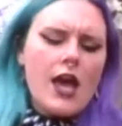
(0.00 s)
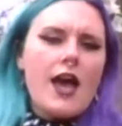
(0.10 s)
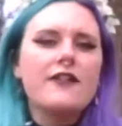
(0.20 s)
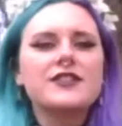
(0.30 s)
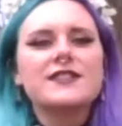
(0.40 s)

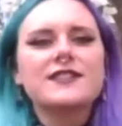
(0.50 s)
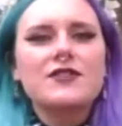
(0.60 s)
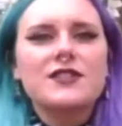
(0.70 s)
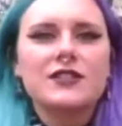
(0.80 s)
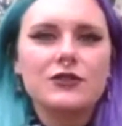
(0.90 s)
Ever since I
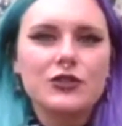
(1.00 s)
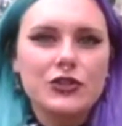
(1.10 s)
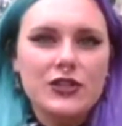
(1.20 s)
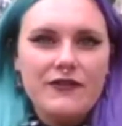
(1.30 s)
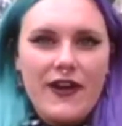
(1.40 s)
was a little
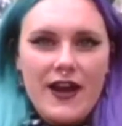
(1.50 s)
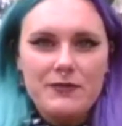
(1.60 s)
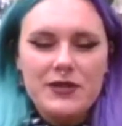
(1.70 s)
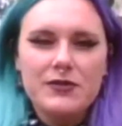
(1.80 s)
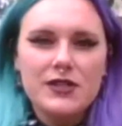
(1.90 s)
girl, I've
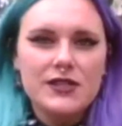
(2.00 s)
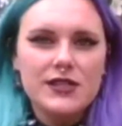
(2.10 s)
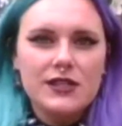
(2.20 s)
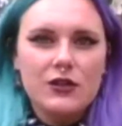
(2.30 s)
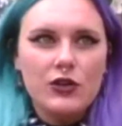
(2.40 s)
had
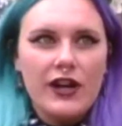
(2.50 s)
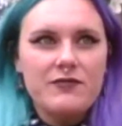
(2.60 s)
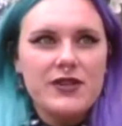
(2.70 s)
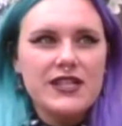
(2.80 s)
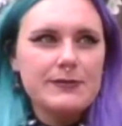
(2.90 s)
BPD, or I've
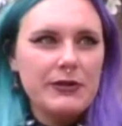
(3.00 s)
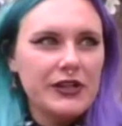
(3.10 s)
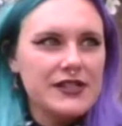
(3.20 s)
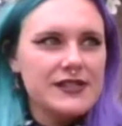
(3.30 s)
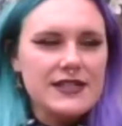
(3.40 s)
been
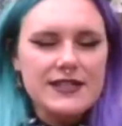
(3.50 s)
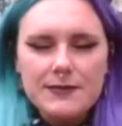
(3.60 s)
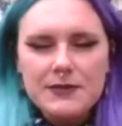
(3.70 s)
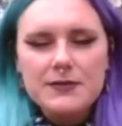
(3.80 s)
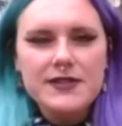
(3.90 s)
experiencing
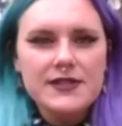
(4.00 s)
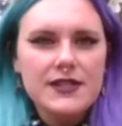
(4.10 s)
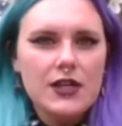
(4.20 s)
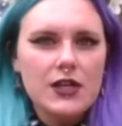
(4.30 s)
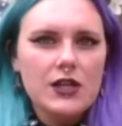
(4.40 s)
symptoms
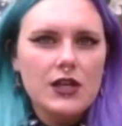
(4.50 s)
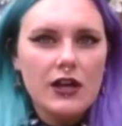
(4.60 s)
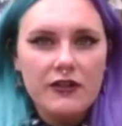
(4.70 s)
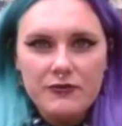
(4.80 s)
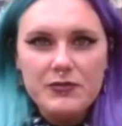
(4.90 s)

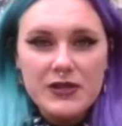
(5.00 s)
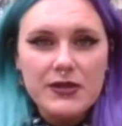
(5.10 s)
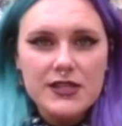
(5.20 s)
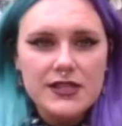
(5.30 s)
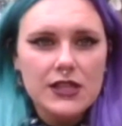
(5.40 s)
of
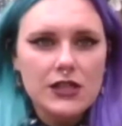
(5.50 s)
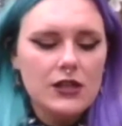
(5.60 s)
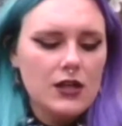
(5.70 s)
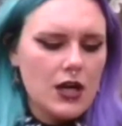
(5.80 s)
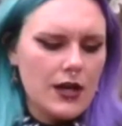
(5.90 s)
BPD.
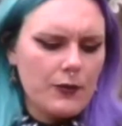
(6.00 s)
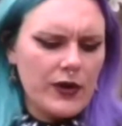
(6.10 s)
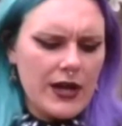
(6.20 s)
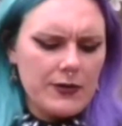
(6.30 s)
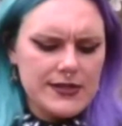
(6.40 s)

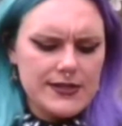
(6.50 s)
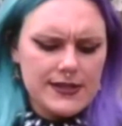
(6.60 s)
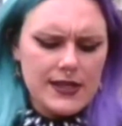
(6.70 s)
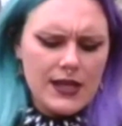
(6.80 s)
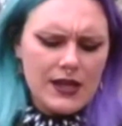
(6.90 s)
When I
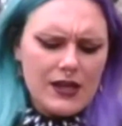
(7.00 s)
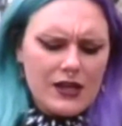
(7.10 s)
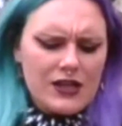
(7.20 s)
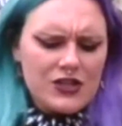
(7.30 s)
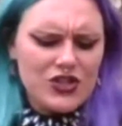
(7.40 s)
was
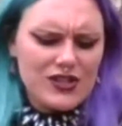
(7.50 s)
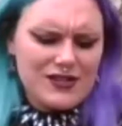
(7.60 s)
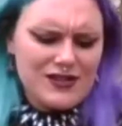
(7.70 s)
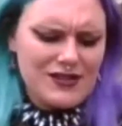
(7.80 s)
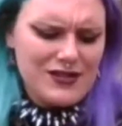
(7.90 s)

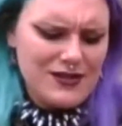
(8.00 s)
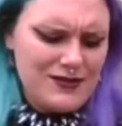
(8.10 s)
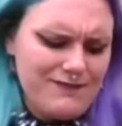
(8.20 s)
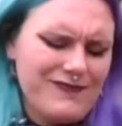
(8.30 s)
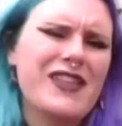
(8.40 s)

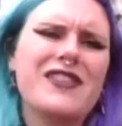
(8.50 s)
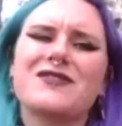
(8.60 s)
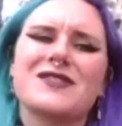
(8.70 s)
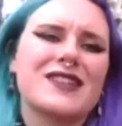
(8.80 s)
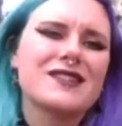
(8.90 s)
I think it
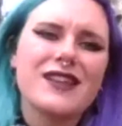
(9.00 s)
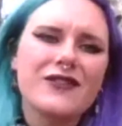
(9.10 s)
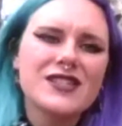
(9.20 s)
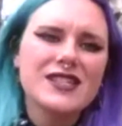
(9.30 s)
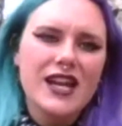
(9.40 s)
was like
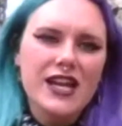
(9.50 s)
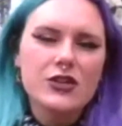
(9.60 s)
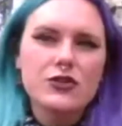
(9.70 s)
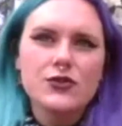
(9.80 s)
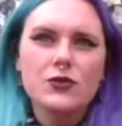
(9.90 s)
7 to 9
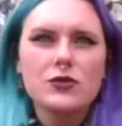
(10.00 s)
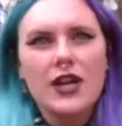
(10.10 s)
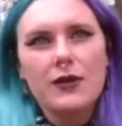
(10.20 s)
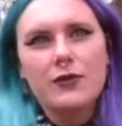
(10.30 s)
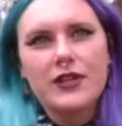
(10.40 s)
years old,
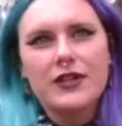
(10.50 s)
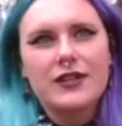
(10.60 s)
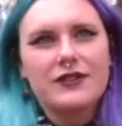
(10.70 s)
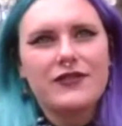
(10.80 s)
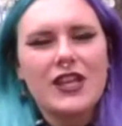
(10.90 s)
I went on
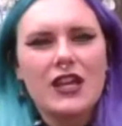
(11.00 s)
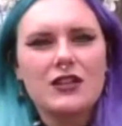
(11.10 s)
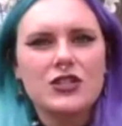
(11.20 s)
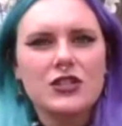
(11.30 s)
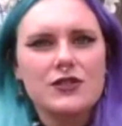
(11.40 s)
a
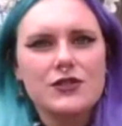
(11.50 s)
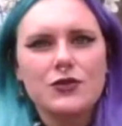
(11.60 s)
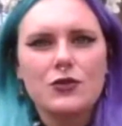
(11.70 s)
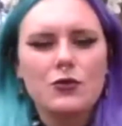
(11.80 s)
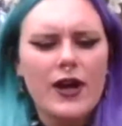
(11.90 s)
vacation to
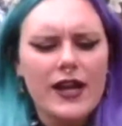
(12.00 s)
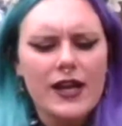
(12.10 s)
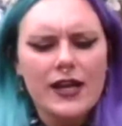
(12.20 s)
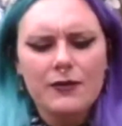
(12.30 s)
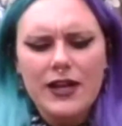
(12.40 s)

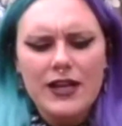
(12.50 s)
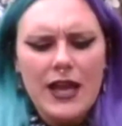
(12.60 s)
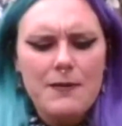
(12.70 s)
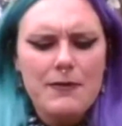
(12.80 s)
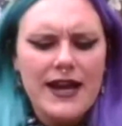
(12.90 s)
Hawaii. When I
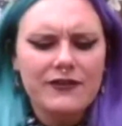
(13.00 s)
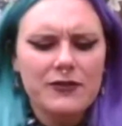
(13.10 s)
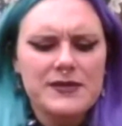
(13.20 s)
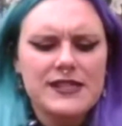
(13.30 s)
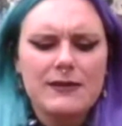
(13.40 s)
came back
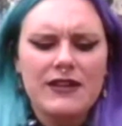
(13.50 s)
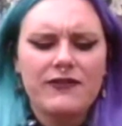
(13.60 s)
from seeing my